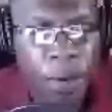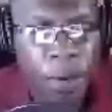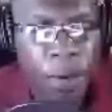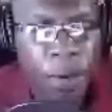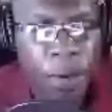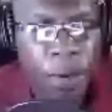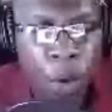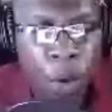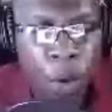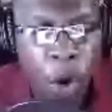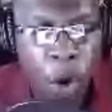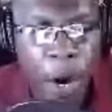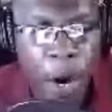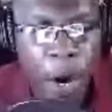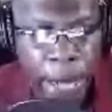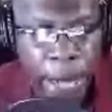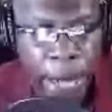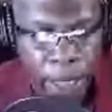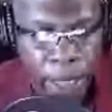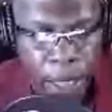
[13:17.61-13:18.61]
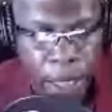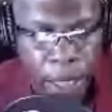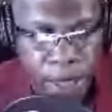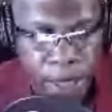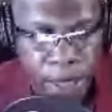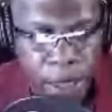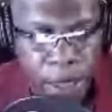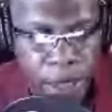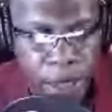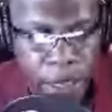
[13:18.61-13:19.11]
more
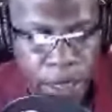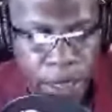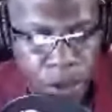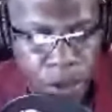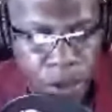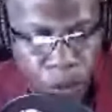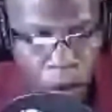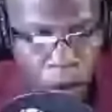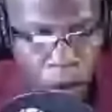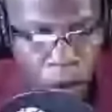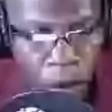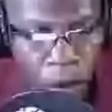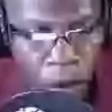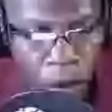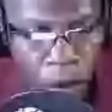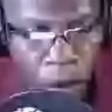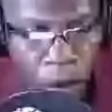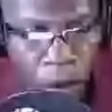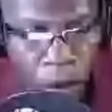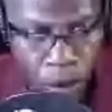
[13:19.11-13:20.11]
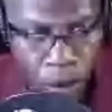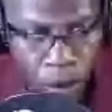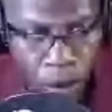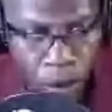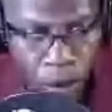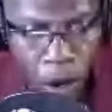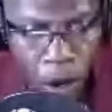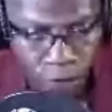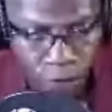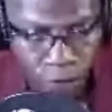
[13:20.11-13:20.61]
ADOS need to run for political
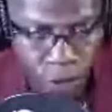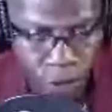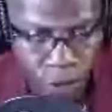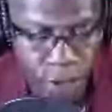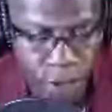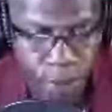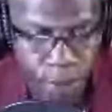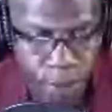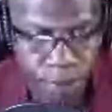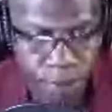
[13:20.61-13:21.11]
office.